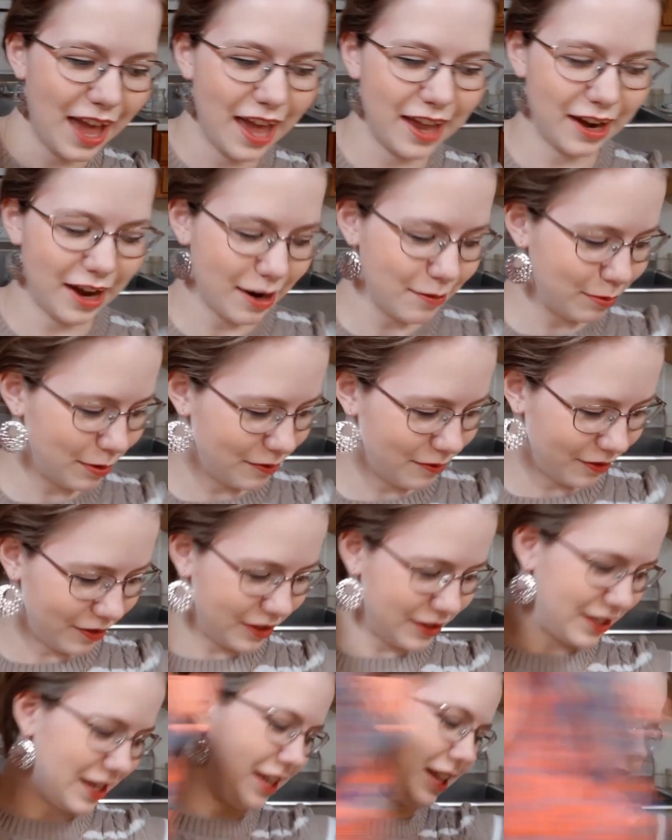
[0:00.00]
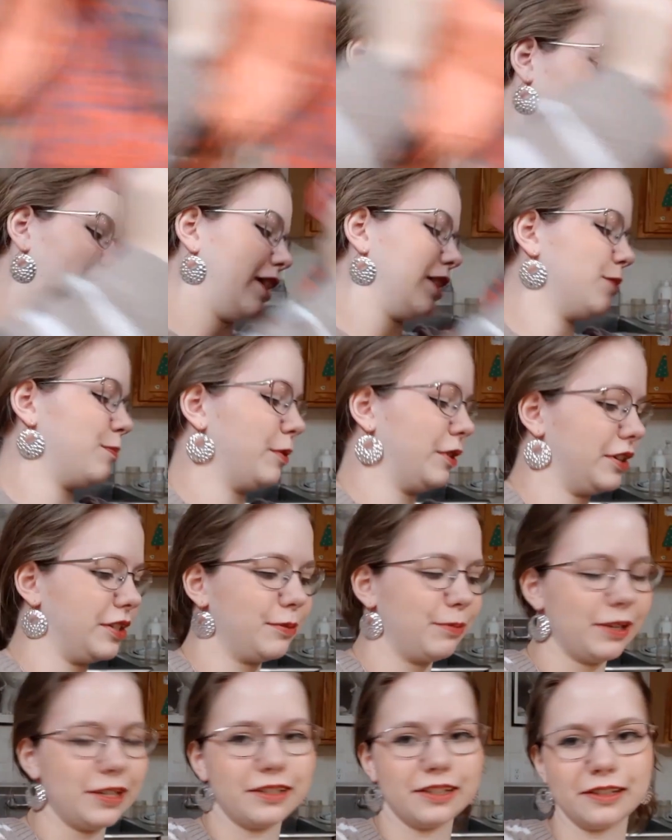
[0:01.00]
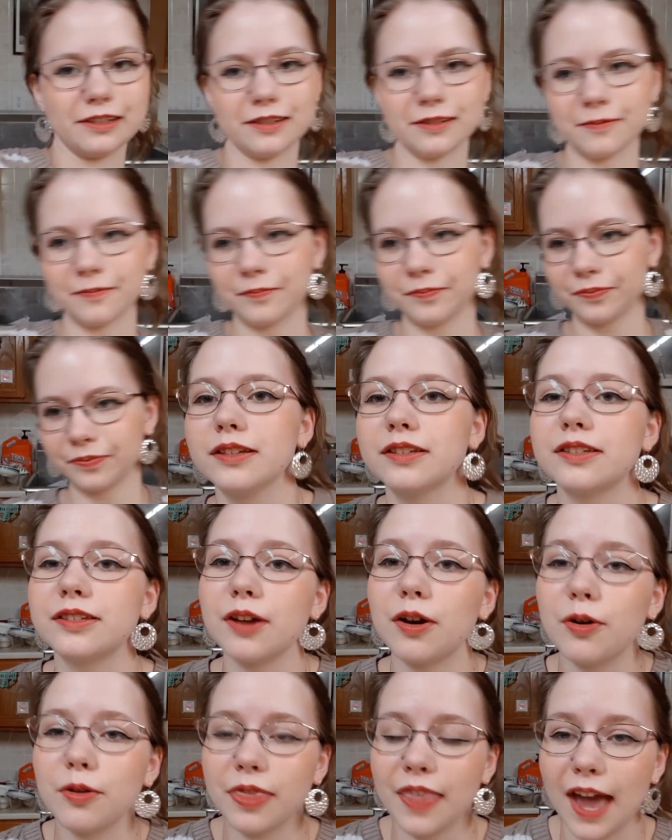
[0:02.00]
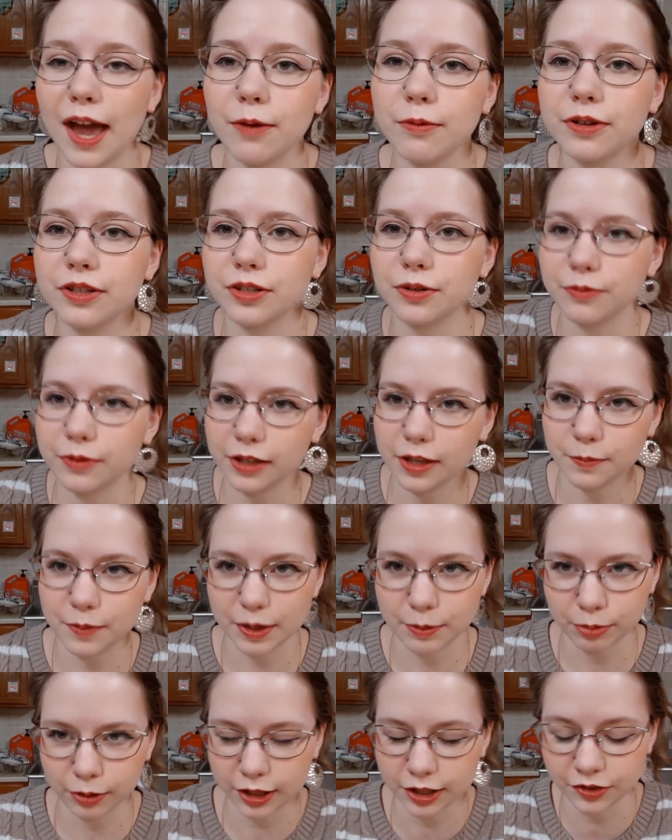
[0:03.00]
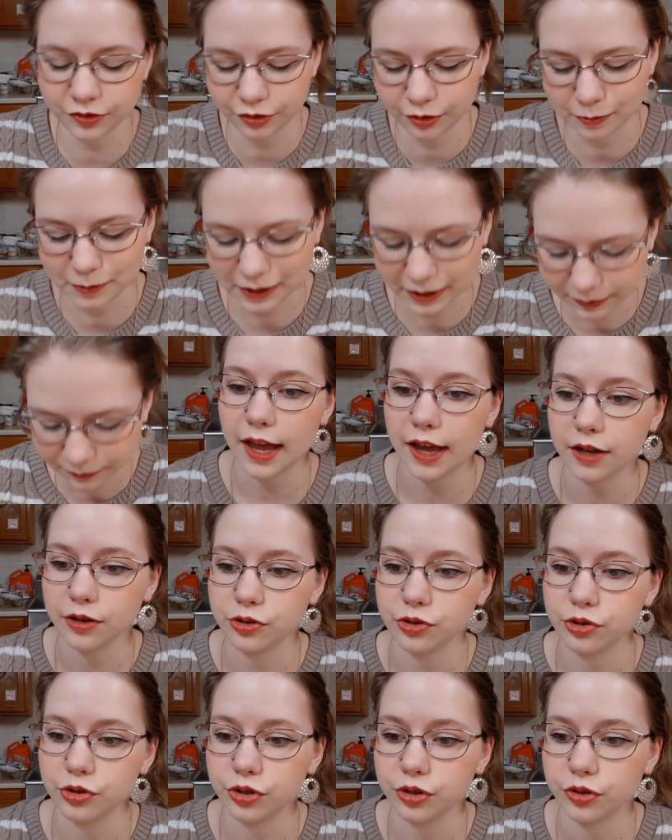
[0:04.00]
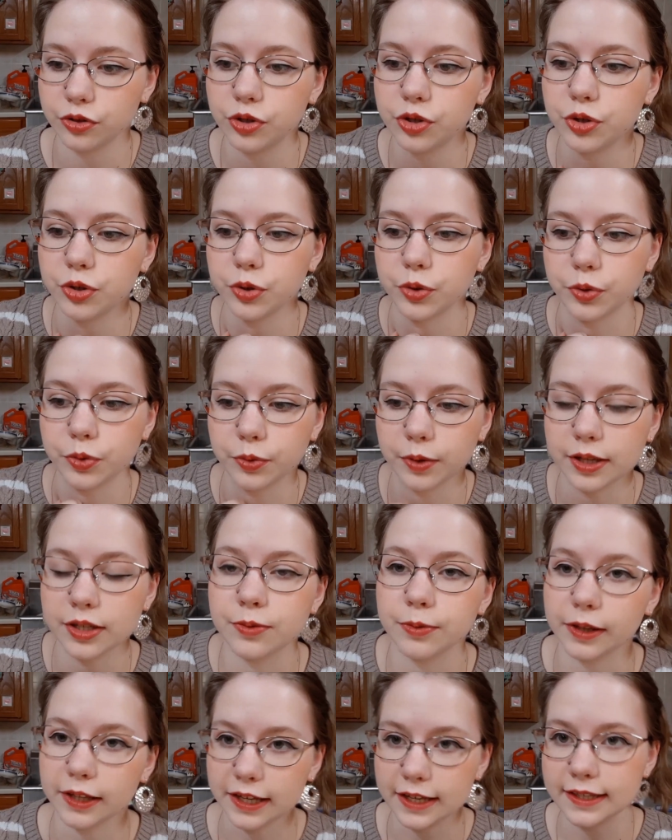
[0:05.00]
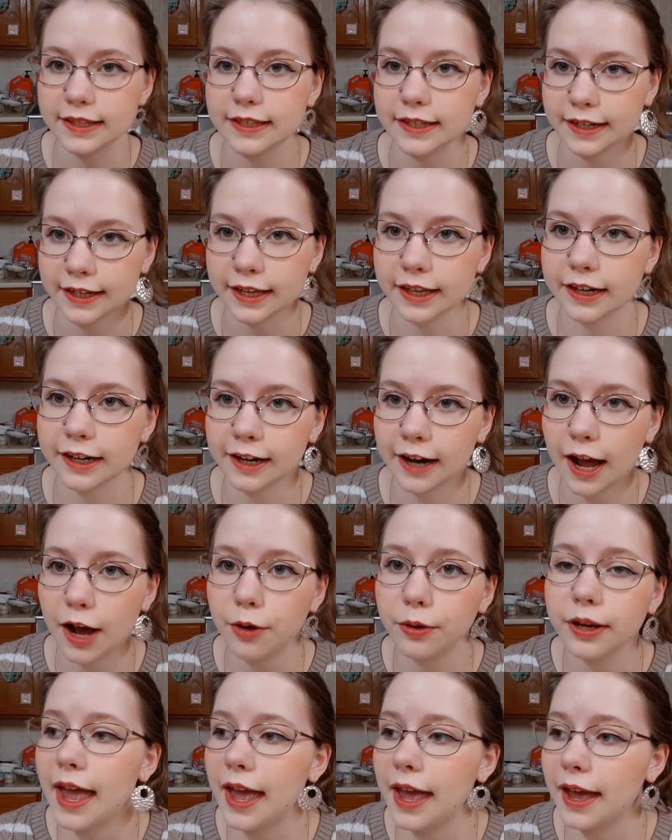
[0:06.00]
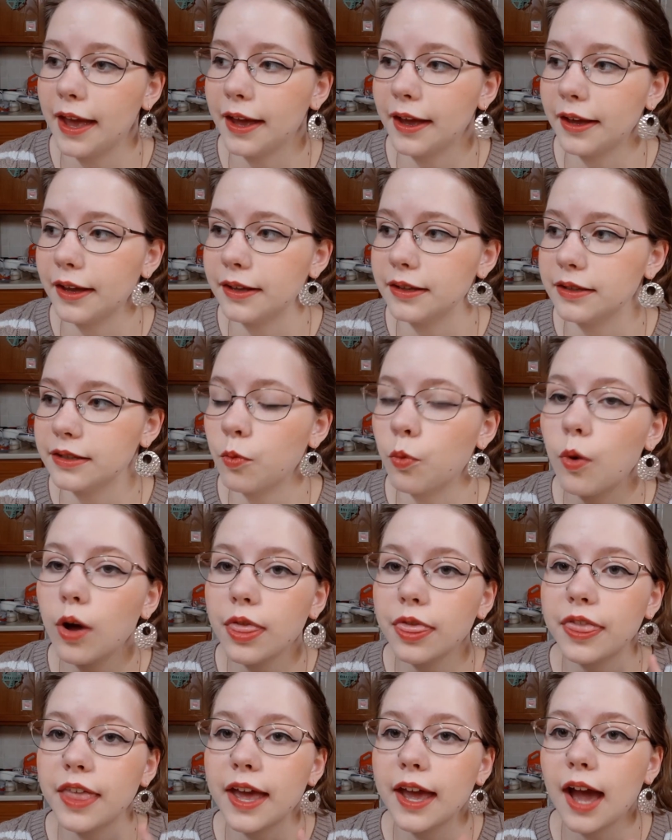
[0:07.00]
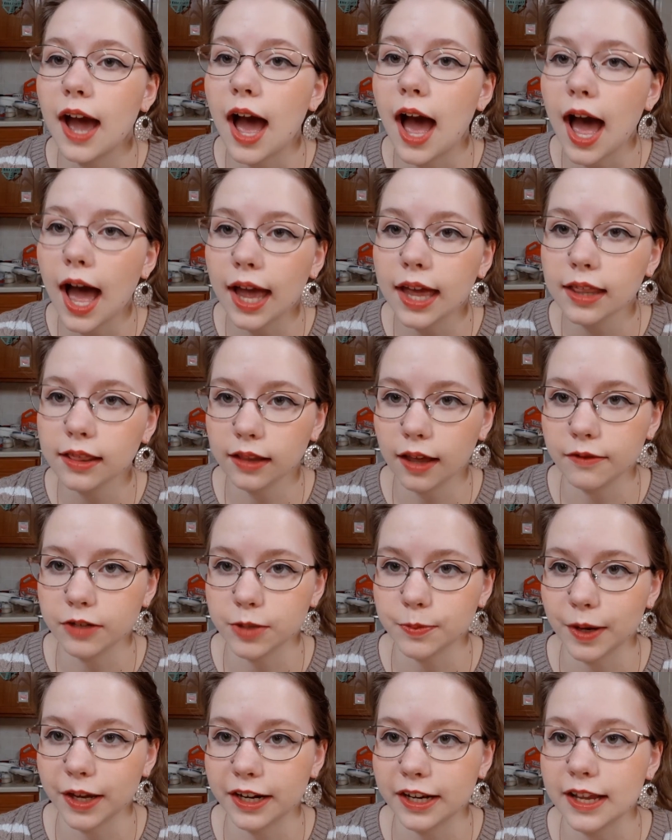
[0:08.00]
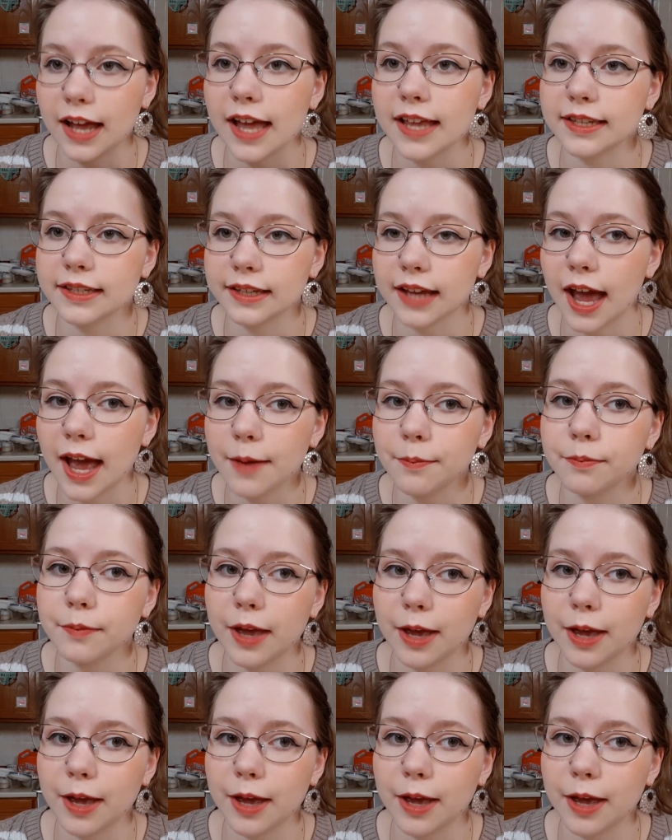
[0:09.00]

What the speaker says: and I prefer taking my nice purse places. So that was a really big plus for me, and it's really easy to get it out. And one thing I loved about it is I'm